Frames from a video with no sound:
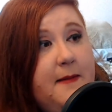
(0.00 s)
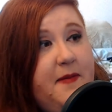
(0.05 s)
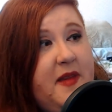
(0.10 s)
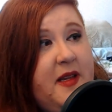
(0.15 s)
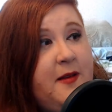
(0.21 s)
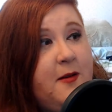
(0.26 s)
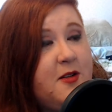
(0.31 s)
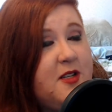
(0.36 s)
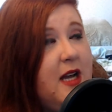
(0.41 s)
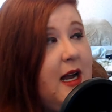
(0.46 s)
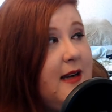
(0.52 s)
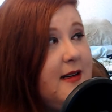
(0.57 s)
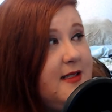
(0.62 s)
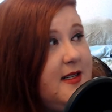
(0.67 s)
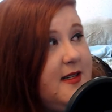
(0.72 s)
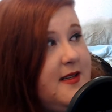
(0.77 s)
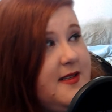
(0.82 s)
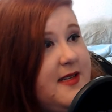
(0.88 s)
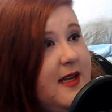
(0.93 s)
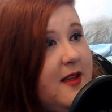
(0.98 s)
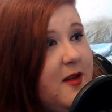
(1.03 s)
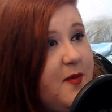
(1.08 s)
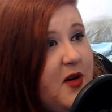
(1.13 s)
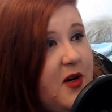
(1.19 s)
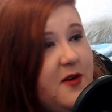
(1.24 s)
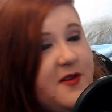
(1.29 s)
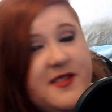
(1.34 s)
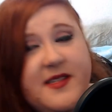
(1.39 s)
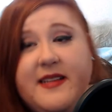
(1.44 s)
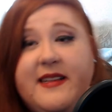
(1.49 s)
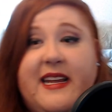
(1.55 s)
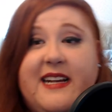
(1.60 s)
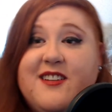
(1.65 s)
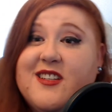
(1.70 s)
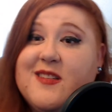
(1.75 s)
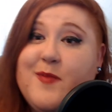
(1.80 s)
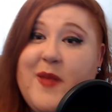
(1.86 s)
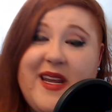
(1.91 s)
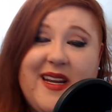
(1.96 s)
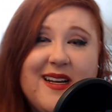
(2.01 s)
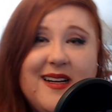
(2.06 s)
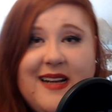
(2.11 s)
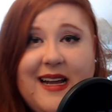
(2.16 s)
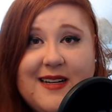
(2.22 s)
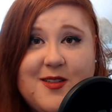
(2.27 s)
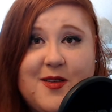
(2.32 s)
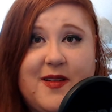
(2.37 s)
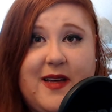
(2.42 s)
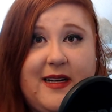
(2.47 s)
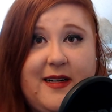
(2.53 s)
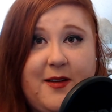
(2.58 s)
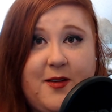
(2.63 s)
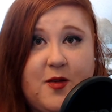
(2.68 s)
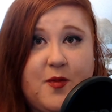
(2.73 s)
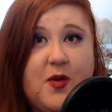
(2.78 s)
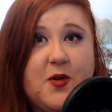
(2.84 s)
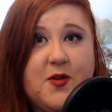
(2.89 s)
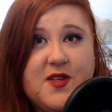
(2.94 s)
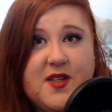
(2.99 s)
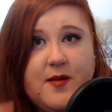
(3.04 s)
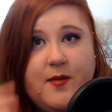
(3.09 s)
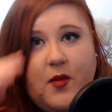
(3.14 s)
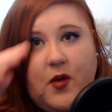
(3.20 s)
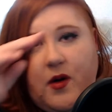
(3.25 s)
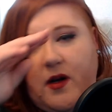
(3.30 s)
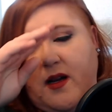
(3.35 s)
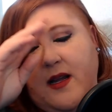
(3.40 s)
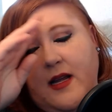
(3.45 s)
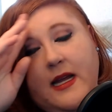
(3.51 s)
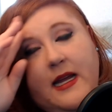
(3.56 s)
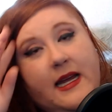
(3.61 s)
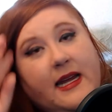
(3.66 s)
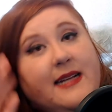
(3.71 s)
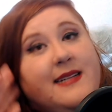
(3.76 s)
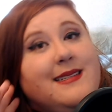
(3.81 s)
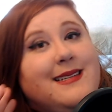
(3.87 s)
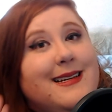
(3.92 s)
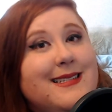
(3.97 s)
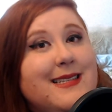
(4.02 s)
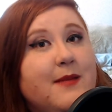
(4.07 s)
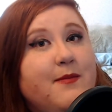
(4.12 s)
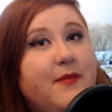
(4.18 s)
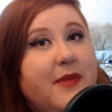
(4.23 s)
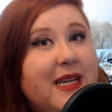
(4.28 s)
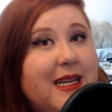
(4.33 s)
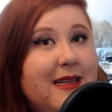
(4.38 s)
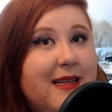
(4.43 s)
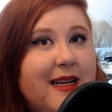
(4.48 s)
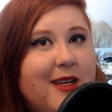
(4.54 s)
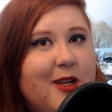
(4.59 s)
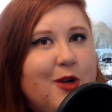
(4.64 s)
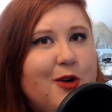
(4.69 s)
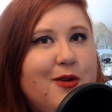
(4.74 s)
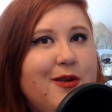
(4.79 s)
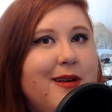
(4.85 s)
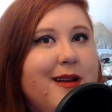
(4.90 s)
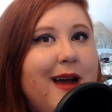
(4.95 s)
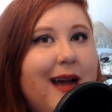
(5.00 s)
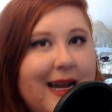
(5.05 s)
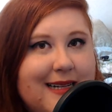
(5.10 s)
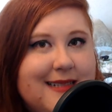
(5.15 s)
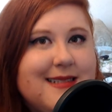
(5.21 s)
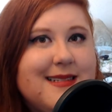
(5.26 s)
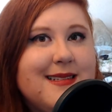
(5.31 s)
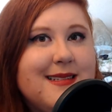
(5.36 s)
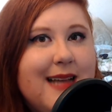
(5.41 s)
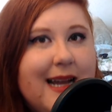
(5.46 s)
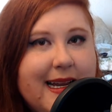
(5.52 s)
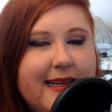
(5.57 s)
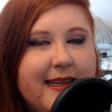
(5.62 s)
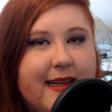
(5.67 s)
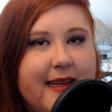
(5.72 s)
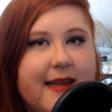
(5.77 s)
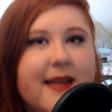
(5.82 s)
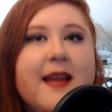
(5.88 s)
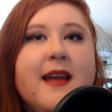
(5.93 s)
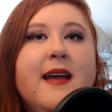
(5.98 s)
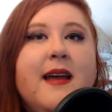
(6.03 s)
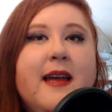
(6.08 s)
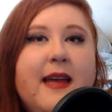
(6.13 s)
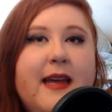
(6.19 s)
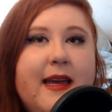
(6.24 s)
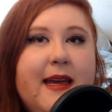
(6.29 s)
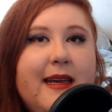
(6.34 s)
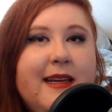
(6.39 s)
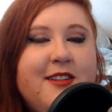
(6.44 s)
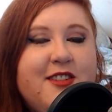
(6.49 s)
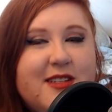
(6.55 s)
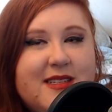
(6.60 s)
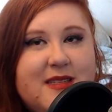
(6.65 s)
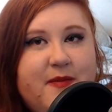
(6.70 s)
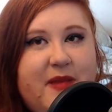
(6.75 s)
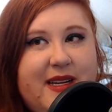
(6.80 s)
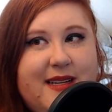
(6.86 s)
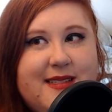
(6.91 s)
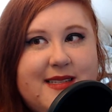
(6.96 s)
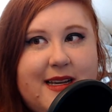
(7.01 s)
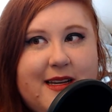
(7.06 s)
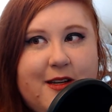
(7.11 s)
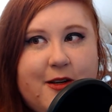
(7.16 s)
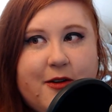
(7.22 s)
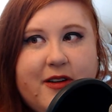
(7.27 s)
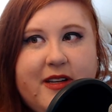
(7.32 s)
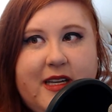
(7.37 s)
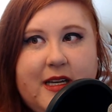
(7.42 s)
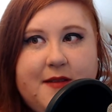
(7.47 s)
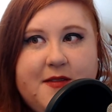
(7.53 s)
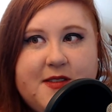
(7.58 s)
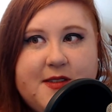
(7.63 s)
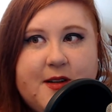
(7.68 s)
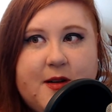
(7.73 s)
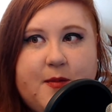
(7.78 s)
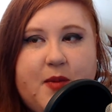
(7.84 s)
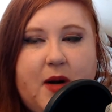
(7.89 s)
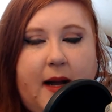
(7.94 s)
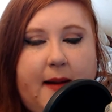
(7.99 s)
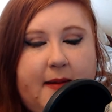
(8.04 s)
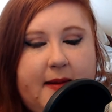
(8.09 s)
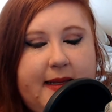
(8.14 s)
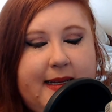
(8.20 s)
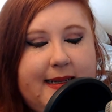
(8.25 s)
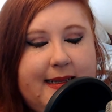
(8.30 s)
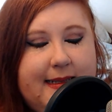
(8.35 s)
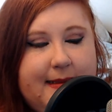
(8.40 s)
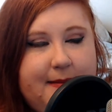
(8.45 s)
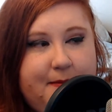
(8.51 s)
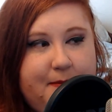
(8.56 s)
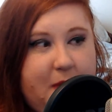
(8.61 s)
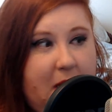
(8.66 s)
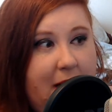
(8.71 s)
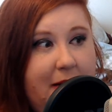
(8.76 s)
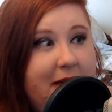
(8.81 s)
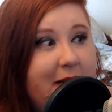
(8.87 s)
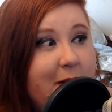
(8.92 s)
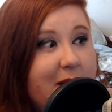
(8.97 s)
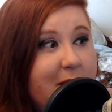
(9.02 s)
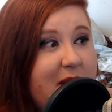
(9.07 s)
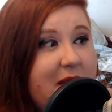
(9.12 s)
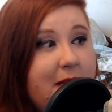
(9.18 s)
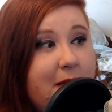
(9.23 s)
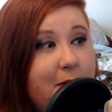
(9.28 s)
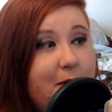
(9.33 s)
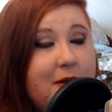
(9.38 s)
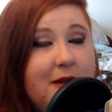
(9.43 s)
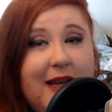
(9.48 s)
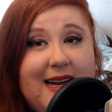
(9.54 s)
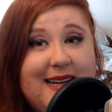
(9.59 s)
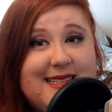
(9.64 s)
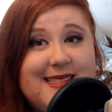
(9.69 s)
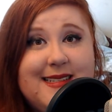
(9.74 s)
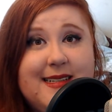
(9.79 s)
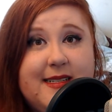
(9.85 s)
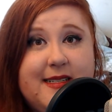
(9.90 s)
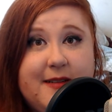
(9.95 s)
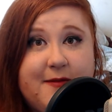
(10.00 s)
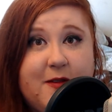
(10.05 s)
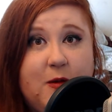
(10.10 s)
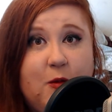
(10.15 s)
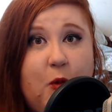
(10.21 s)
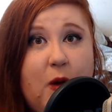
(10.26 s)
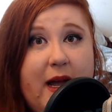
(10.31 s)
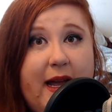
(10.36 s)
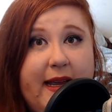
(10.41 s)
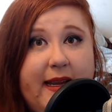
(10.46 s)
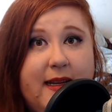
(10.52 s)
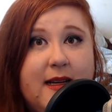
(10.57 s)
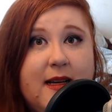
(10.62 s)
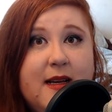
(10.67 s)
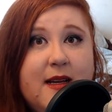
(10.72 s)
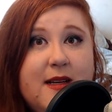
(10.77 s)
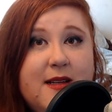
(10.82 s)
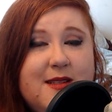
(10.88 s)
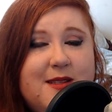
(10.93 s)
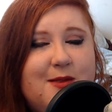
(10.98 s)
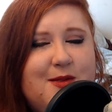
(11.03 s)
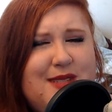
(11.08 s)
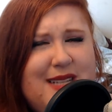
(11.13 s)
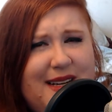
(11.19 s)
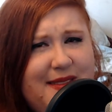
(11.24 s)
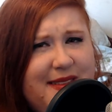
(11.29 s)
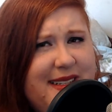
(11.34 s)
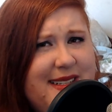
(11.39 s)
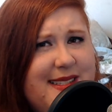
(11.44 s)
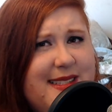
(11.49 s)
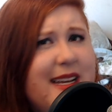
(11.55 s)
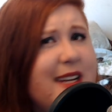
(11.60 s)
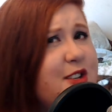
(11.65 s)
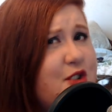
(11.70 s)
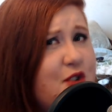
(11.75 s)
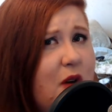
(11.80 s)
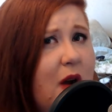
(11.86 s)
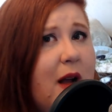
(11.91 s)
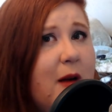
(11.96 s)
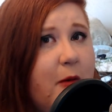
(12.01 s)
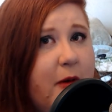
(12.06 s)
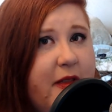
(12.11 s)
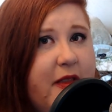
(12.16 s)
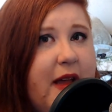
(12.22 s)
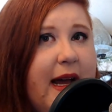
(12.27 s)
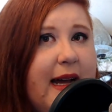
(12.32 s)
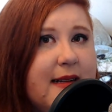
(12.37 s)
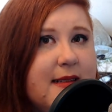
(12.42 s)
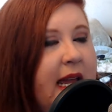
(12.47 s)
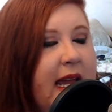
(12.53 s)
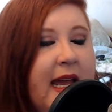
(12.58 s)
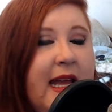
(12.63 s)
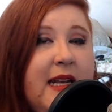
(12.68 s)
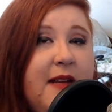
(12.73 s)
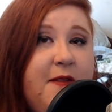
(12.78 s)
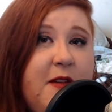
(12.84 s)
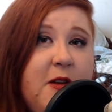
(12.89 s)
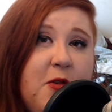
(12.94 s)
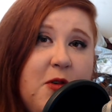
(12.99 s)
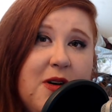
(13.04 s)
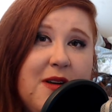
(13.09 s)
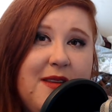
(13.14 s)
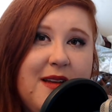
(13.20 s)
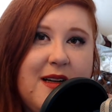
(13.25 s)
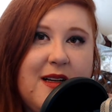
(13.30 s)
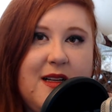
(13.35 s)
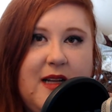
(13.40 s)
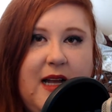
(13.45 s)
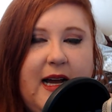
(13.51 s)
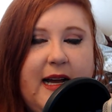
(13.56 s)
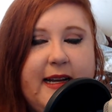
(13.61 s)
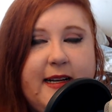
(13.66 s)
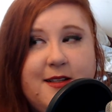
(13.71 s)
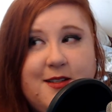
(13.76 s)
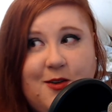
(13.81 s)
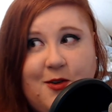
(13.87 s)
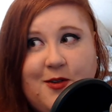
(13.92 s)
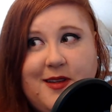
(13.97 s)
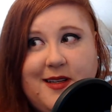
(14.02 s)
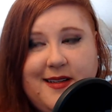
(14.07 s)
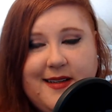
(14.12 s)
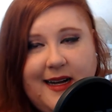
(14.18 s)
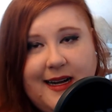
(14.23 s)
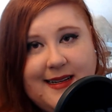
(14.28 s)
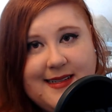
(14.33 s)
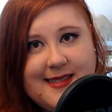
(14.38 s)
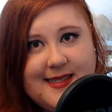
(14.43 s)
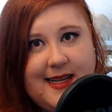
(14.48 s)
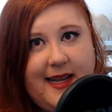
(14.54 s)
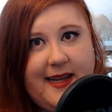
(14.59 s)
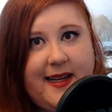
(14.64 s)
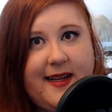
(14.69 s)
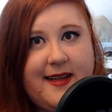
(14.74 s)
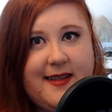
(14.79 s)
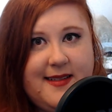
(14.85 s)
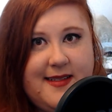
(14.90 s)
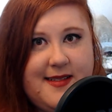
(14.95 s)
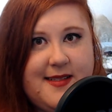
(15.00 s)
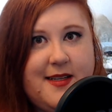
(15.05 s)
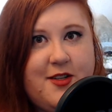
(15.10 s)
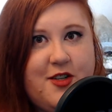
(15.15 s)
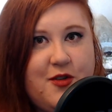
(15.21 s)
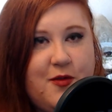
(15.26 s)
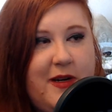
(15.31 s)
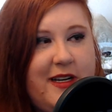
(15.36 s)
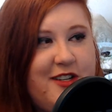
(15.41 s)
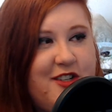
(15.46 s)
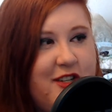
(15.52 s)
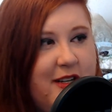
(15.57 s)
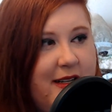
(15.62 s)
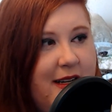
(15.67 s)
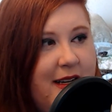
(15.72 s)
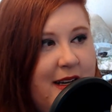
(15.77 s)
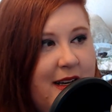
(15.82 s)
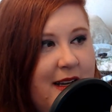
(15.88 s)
and they're talking to this other person, they just may connect to that other person more. It doesn't mean that you're not psychic. It just means that your gifts are probably going to be utilized in a different way. So definitely stay strong with that. And if you are the client or the non-psychic in this situation,